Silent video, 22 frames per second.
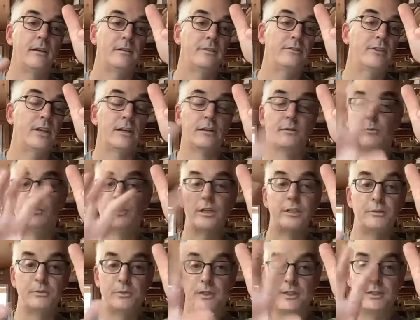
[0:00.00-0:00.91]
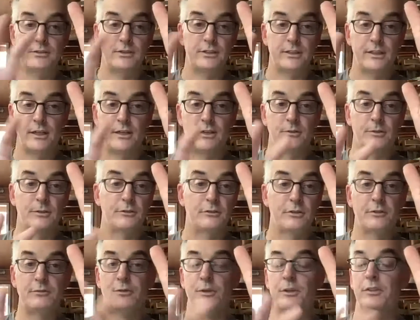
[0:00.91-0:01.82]
tell them where you want it to go, and
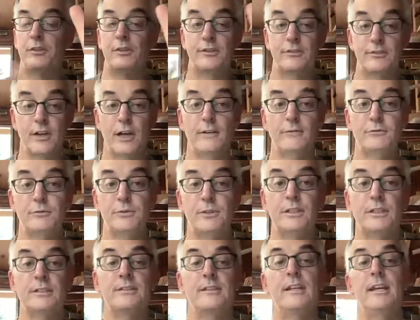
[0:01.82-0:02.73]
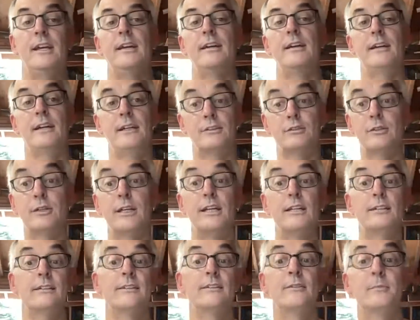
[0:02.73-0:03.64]
so forth. The software is there, and
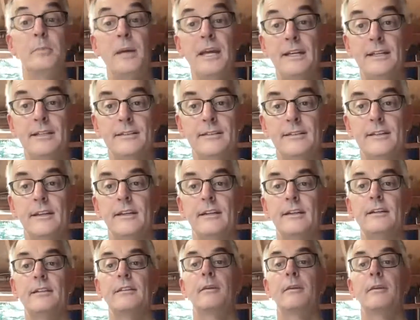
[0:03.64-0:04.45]
creating the spec is there.